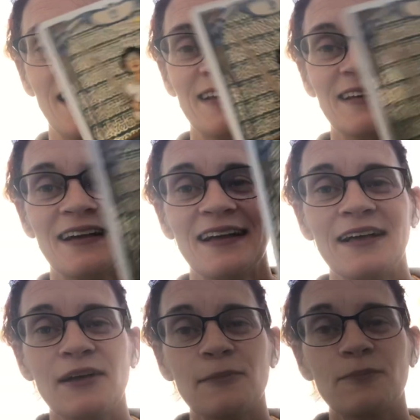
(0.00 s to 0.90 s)
And
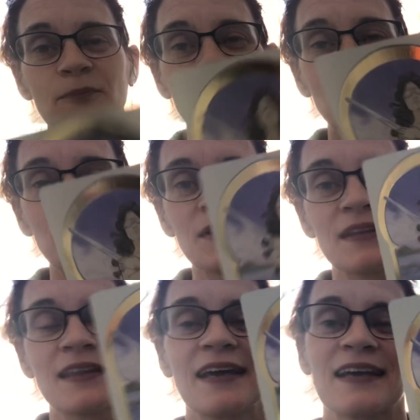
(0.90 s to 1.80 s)

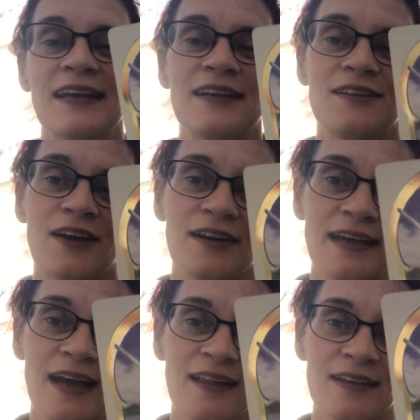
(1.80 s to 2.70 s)
like in a
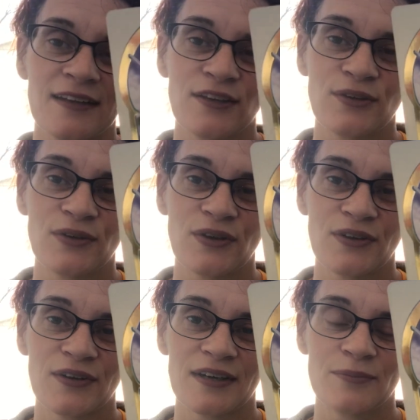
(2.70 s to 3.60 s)
dark alley, you know
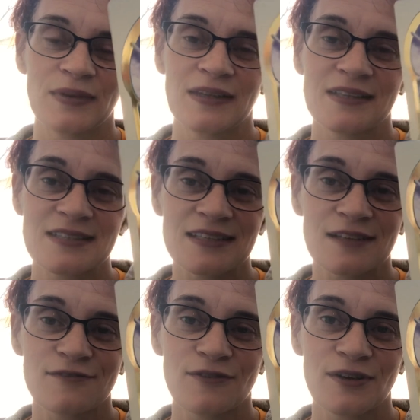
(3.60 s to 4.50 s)
they're gonna be
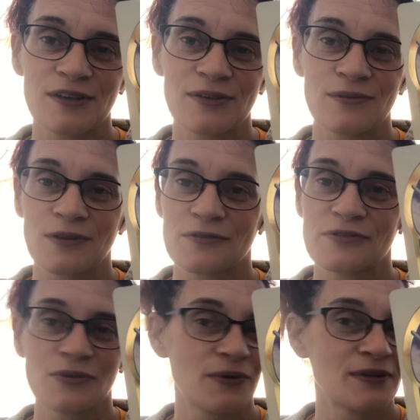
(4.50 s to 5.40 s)
listening for you. Those
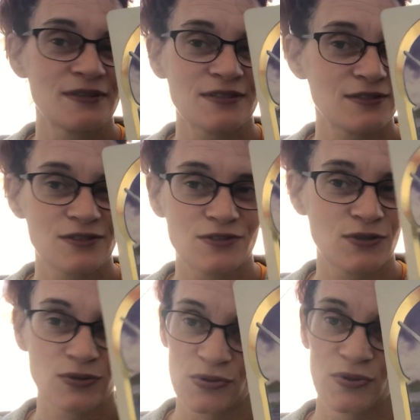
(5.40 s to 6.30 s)
swords, there's
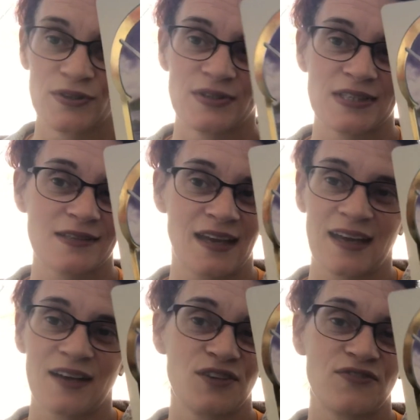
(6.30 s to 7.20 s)
two swords.
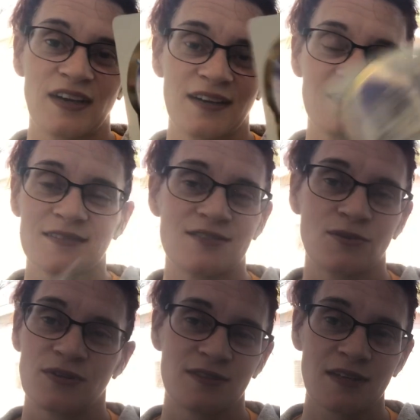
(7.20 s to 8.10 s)
Like, how do you fight
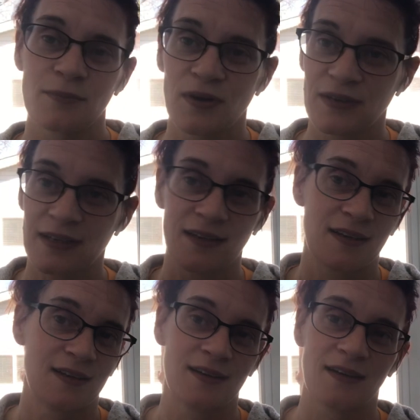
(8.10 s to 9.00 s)
swords? I'm already
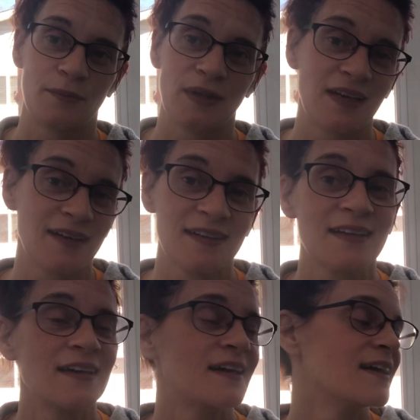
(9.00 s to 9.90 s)
kind of
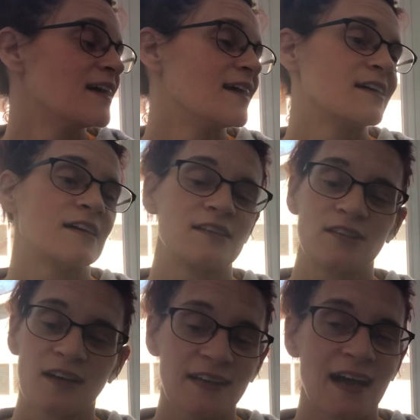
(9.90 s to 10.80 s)
blind. Uh,
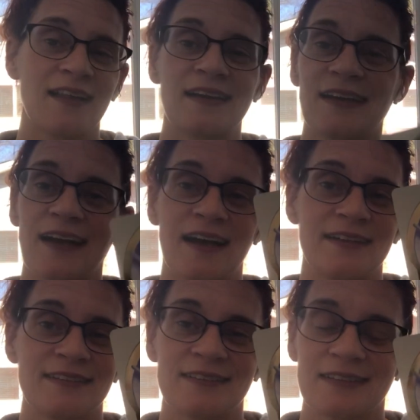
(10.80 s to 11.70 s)
dark alley, I.